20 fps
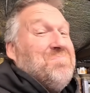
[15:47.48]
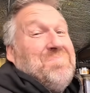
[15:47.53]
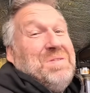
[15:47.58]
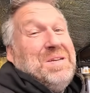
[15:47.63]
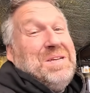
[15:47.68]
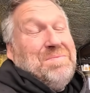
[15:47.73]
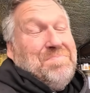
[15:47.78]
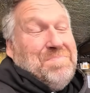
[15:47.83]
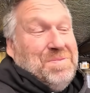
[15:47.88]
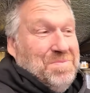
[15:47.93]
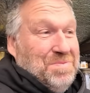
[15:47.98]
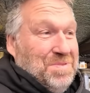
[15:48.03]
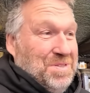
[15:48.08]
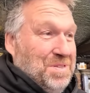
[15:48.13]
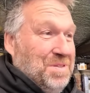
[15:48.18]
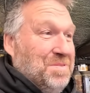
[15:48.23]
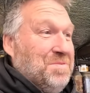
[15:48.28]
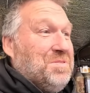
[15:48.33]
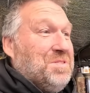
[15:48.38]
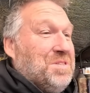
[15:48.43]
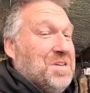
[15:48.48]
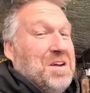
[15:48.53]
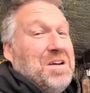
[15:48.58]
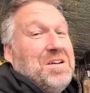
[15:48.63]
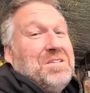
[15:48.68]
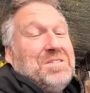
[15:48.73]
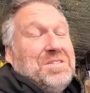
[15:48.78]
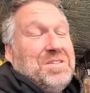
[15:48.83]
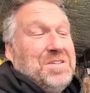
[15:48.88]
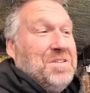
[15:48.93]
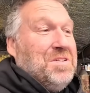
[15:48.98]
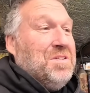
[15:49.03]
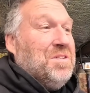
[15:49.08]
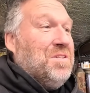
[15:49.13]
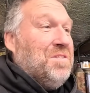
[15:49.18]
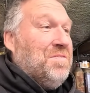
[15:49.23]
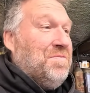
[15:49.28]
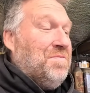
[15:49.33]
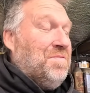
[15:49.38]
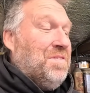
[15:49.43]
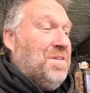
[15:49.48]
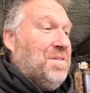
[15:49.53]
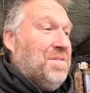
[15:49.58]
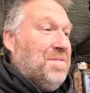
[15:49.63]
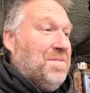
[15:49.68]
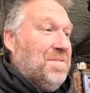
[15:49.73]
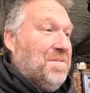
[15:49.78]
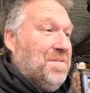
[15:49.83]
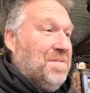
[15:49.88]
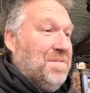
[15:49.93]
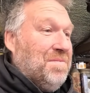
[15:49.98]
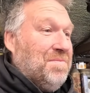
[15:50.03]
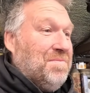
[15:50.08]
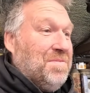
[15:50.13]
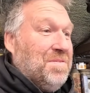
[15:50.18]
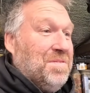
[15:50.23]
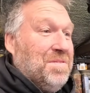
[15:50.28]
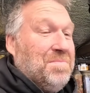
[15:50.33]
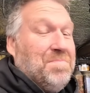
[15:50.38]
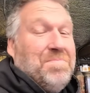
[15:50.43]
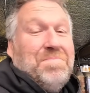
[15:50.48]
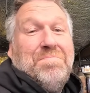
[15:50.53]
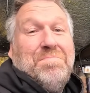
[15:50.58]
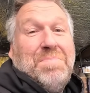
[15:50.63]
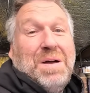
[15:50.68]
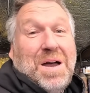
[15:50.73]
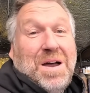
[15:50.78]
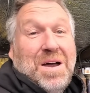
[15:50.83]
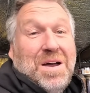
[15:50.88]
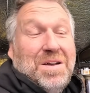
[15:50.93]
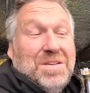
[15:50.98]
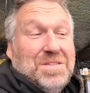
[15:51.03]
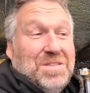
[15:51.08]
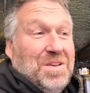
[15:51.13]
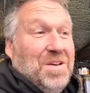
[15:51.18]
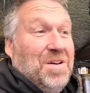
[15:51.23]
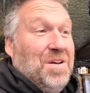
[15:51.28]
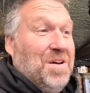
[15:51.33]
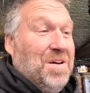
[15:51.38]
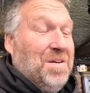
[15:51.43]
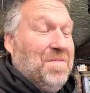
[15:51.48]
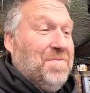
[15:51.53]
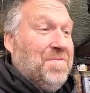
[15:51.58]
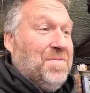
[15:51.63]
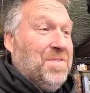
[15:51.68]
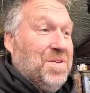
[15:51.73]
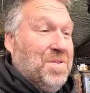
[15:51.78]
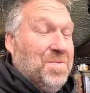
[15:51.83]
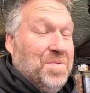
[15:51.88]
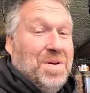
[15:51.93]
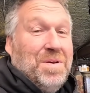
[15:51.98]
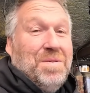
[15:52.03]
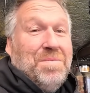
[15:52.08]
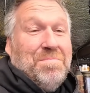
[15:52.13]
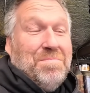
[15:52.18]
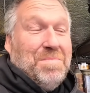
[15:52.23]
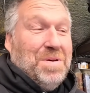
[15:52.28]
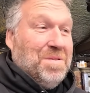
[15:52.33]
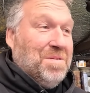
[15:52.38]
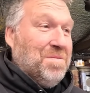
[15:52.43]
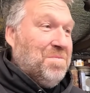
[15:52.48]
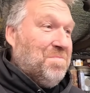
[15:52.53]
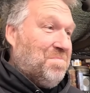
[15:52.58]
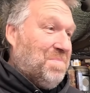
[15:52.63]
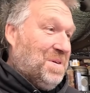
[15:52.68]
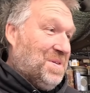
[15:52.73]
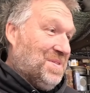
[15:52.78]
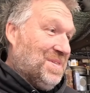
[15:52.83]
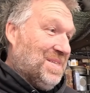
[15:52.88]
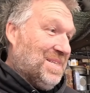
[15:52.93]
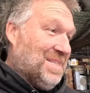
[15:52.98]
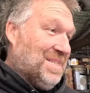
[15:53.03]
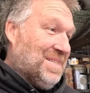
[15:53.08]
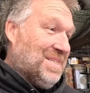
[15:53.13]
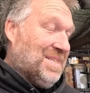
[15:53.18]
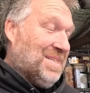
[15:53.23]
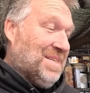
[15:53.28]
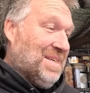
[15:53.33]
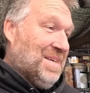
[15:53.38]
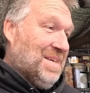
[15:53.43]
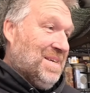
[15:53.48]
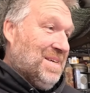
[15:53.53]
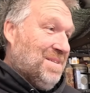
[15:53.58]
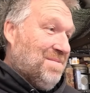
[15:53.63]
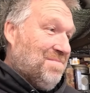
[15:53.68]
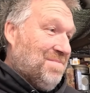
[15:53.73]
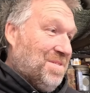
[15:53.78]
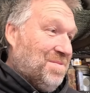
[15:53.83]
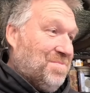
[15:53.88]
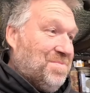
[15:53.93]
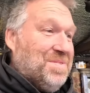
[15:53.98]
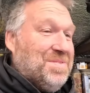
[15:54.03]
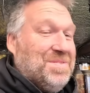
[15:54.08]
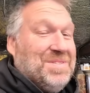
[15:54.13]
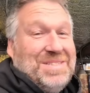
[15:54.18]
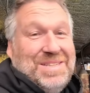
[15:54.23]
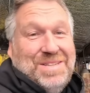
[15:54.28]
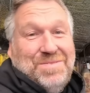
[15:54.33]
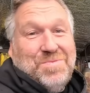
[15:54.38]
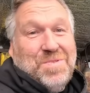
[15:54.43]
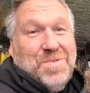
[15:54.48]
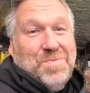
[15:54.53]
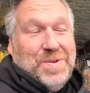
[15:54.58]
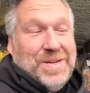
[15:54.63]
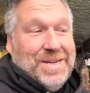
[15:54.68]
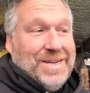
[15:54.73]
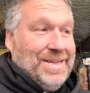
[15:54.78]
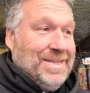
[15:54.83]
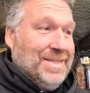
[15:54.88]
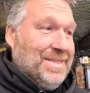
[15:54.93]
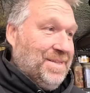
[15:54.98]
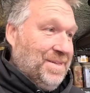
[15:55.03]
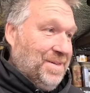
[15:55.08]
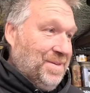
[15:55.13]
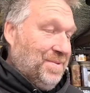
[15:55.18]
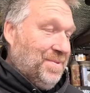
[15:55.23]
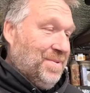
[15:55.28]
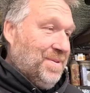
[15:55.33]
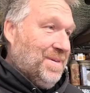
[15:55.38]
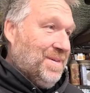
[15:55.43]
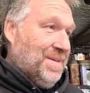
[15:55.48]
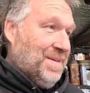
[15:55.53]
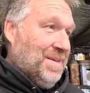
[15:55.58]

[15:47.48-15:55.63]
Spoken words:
People do charge the earth for parts off newer model bikes, but we'll see what we can do.